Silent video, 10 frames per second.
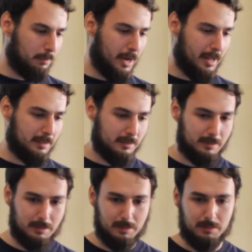But
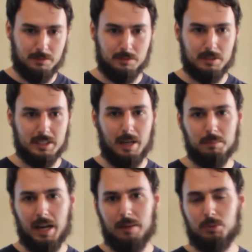
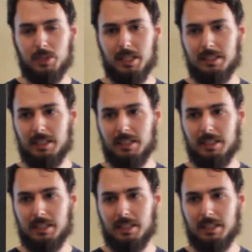sometimes we need